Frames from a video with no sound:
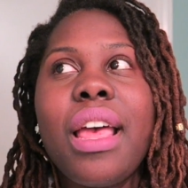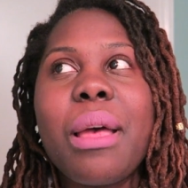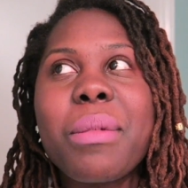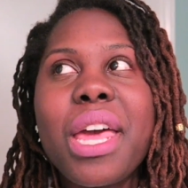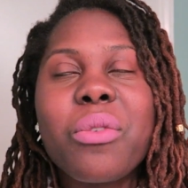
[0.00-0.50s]

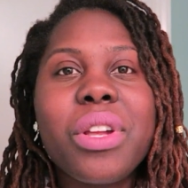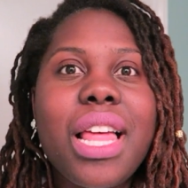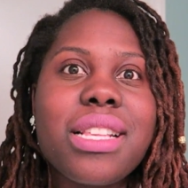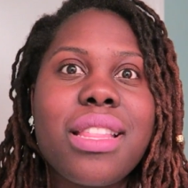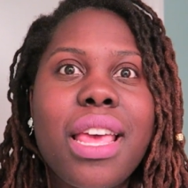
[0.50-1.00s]
I'm kind of
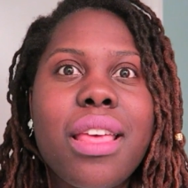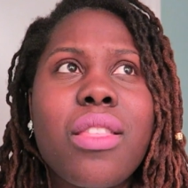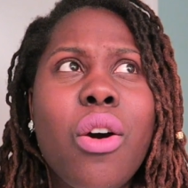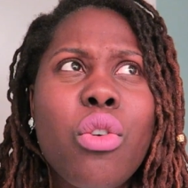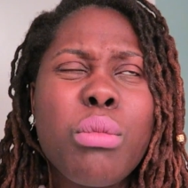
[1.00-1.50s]
realizing that
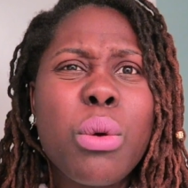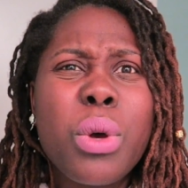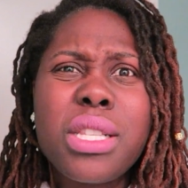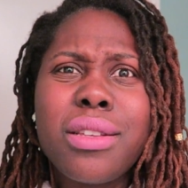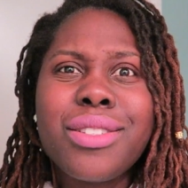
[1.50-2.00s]
the old me
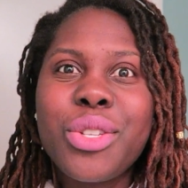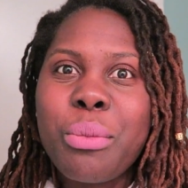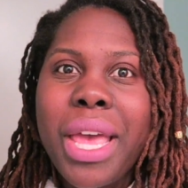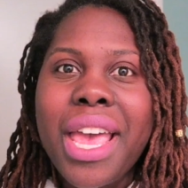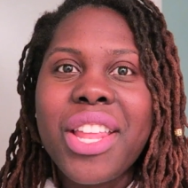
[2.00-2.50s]
wasn't too
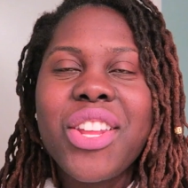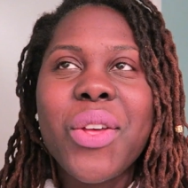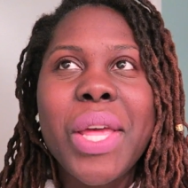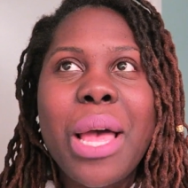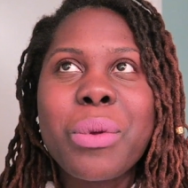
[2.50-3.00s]
bad. You
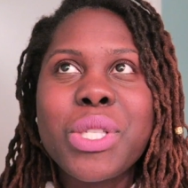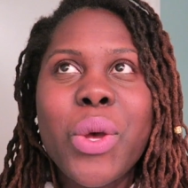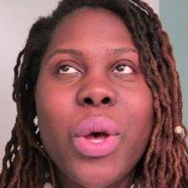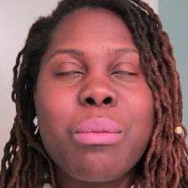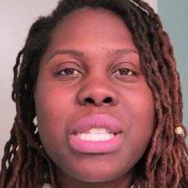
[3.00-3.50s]
know, like, I was
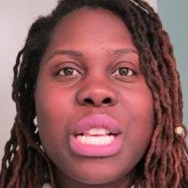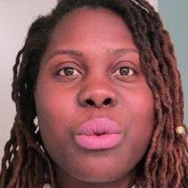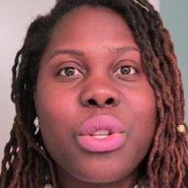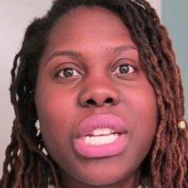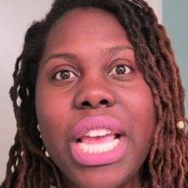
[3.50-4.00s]
so obsessed
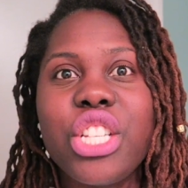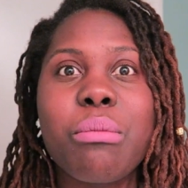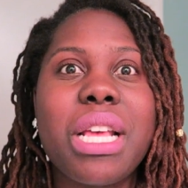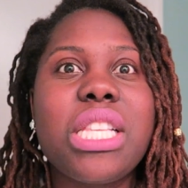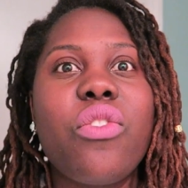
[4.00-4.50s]
with changing
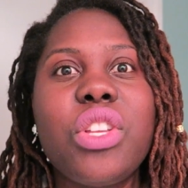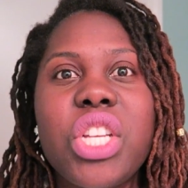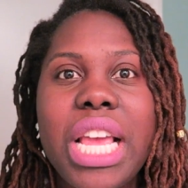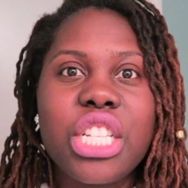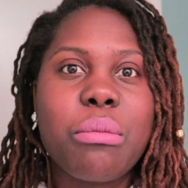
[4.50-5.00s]
myself and
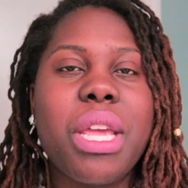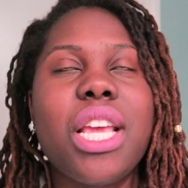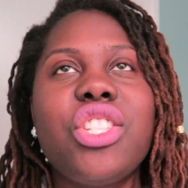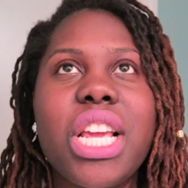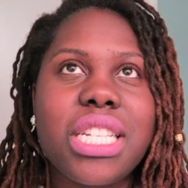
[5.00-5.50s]
changing me
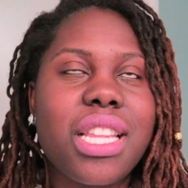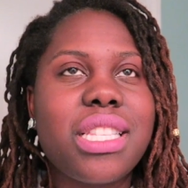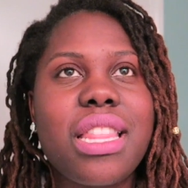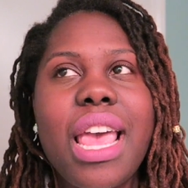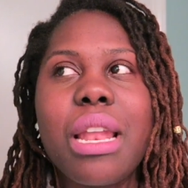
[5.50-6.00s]
and changing
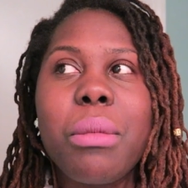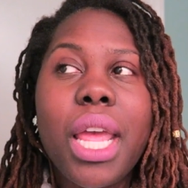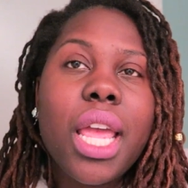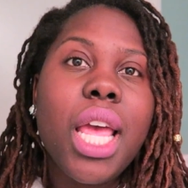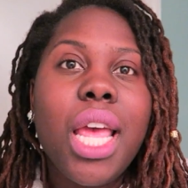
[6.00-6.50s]
this and that. And I'm
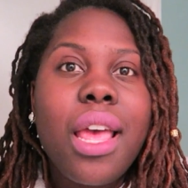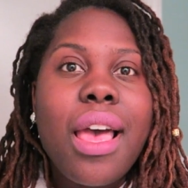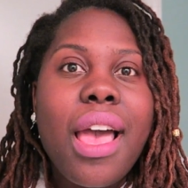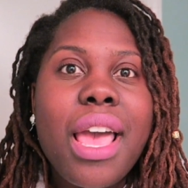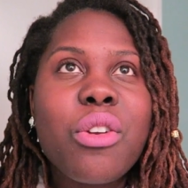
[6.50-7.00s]
like,
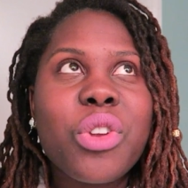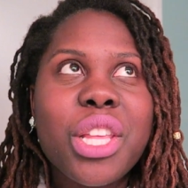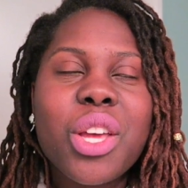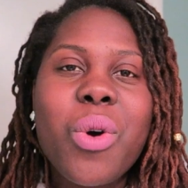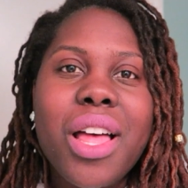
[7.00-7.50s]
I had
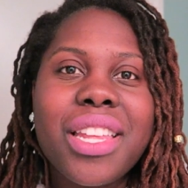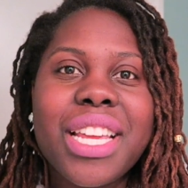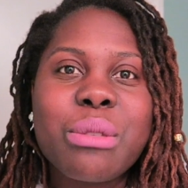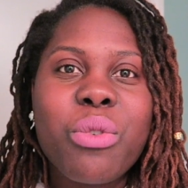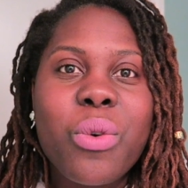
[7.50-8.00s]
really good
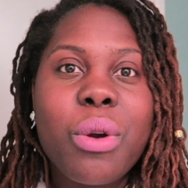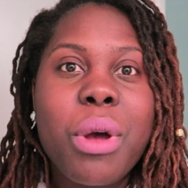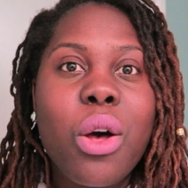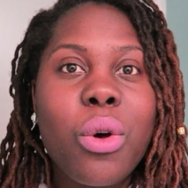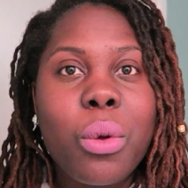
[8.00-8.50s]
qualities before
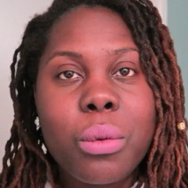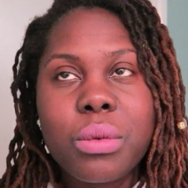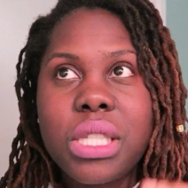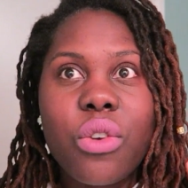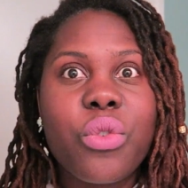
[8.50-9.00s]
my whole
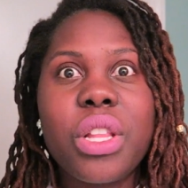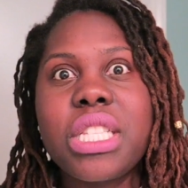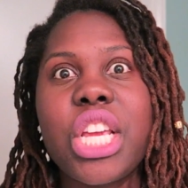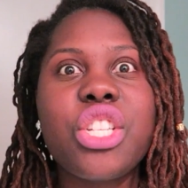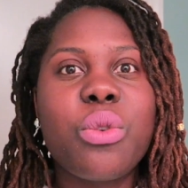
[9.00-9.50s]

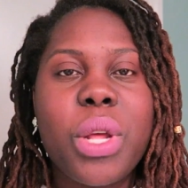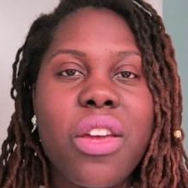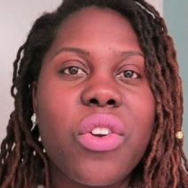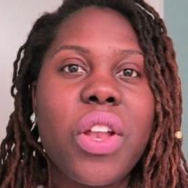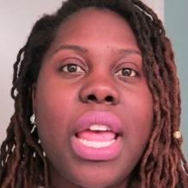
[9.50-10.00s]
self-realization,
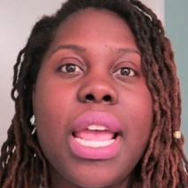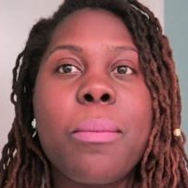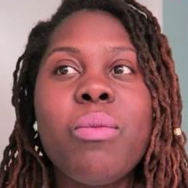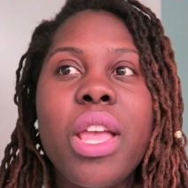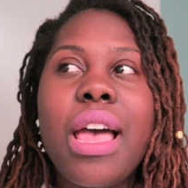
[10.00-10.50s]
whatever.
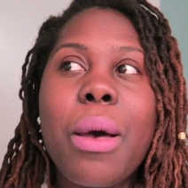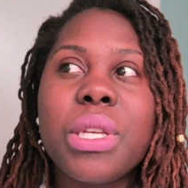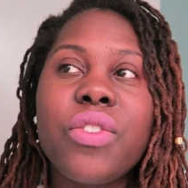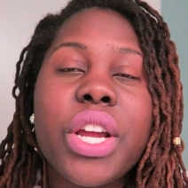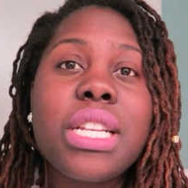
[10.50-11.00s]
Like, I
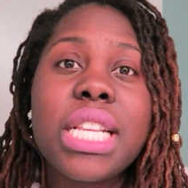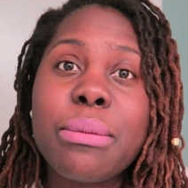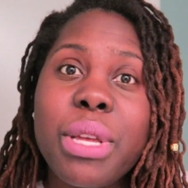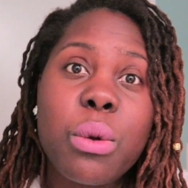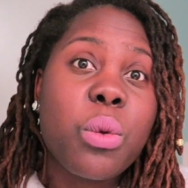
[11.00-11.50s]
was very
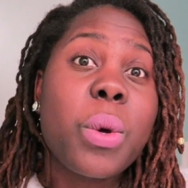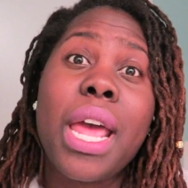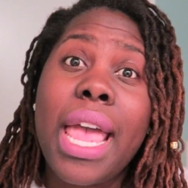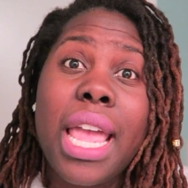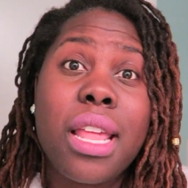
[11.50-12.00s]
disciplined with what
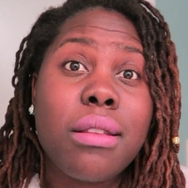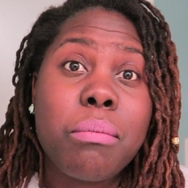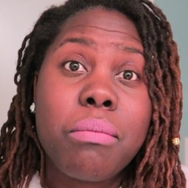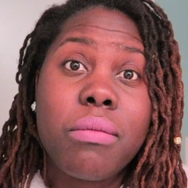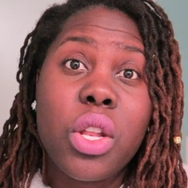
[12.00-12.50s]
I ate.
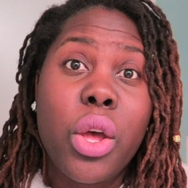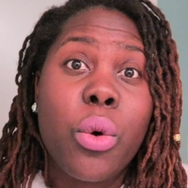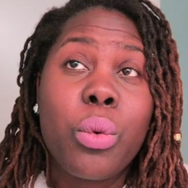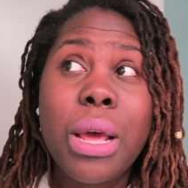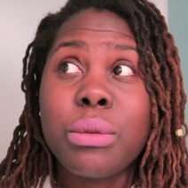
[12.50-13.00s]
You
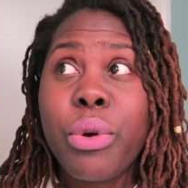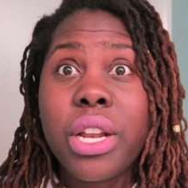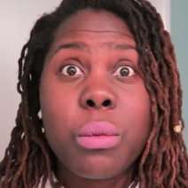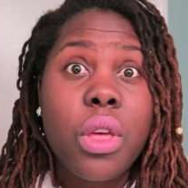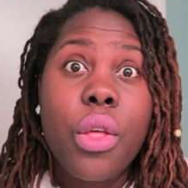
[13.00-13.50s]
know, when I was
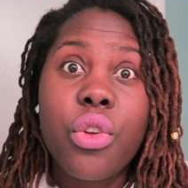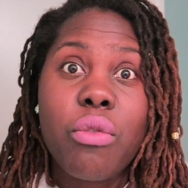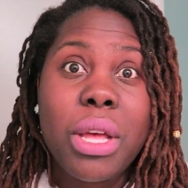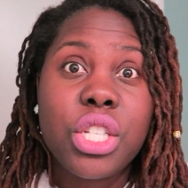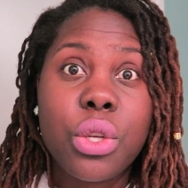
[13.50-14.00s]
pregnant with all 3
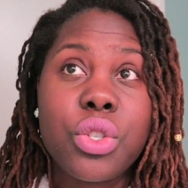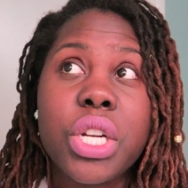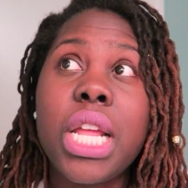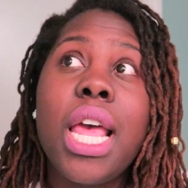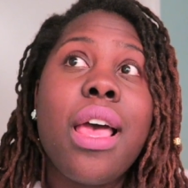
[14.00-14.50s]
of my
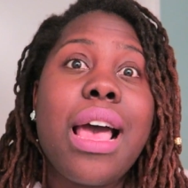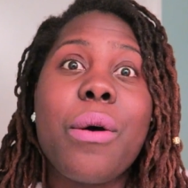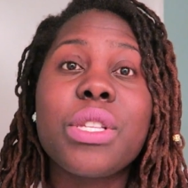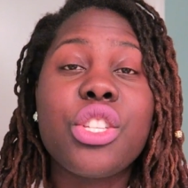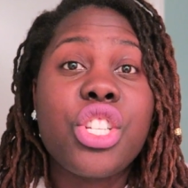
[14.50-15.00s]
children,
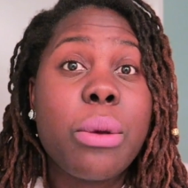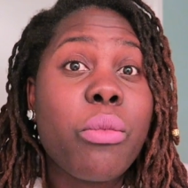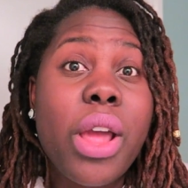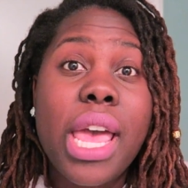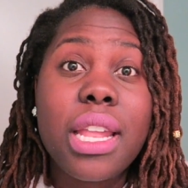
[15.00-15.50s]
I was a
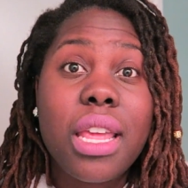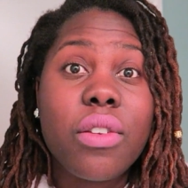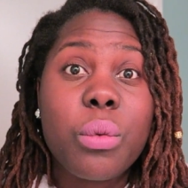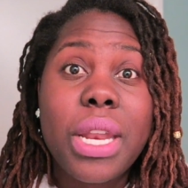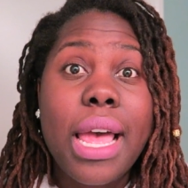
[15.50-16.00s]
gym rat.
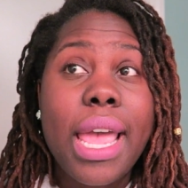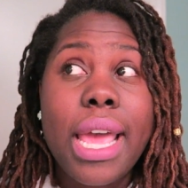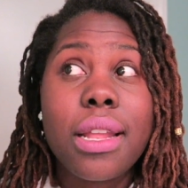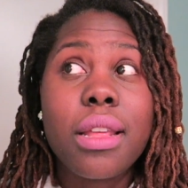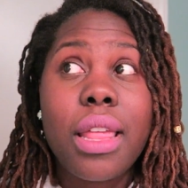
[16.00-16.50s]
Even when
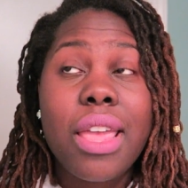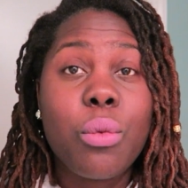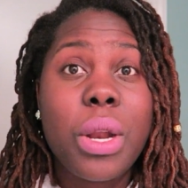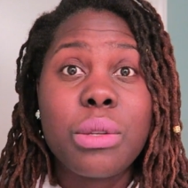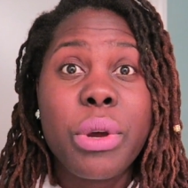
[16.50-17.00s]
I
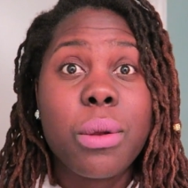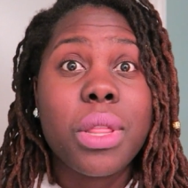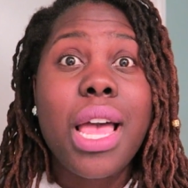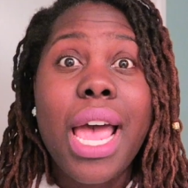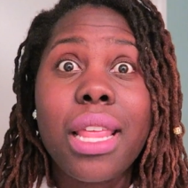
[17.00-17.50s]
was
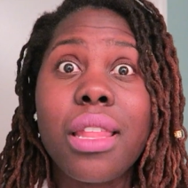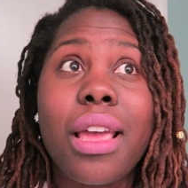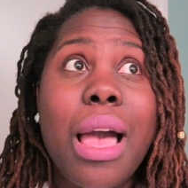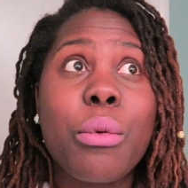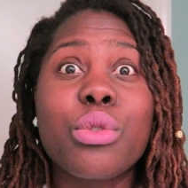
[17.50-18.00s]
pregnant with Kylan,
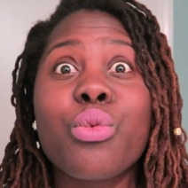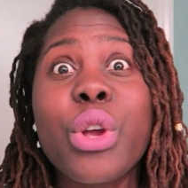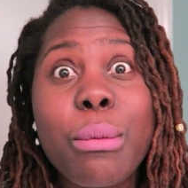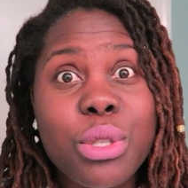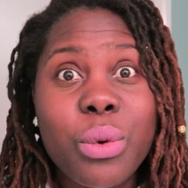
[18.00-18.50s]
like, I was
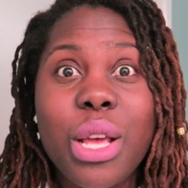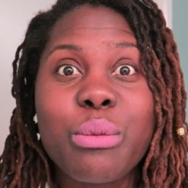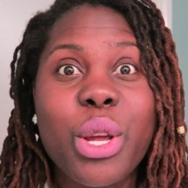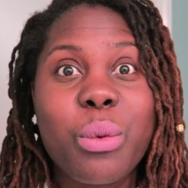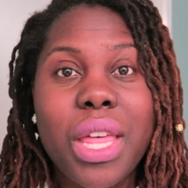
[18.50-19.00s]
ripped when I was
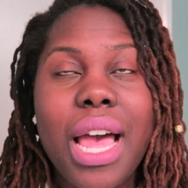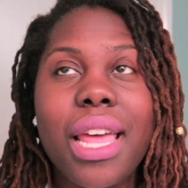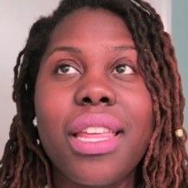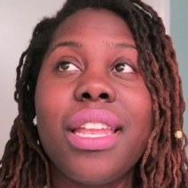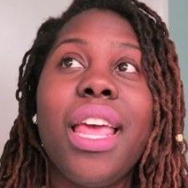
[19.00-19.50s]
pregnant with
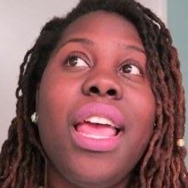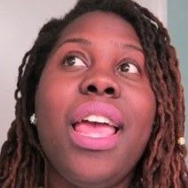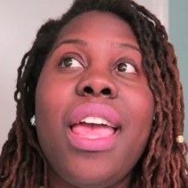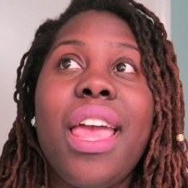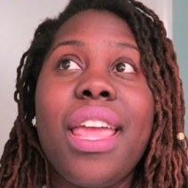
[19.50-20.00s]
Kylan.
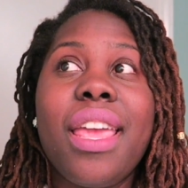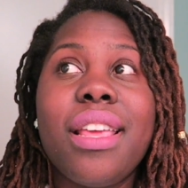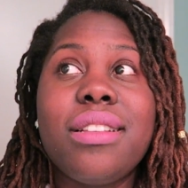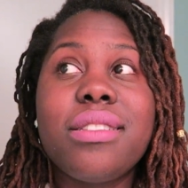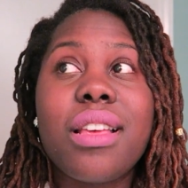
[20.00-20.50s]

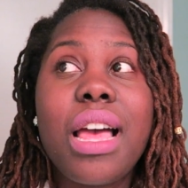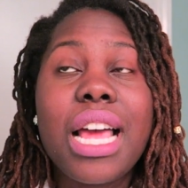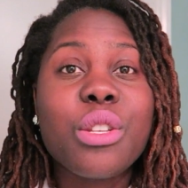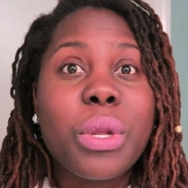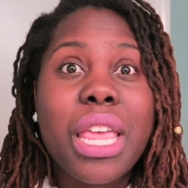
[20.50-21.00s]
And
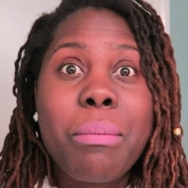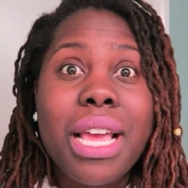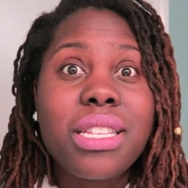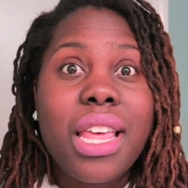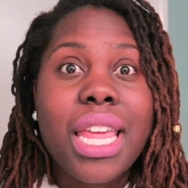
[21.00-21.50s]
I just want to get
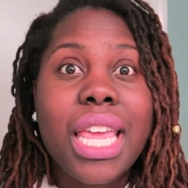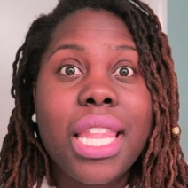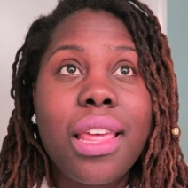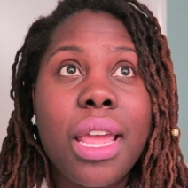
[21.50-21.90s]
back to that again.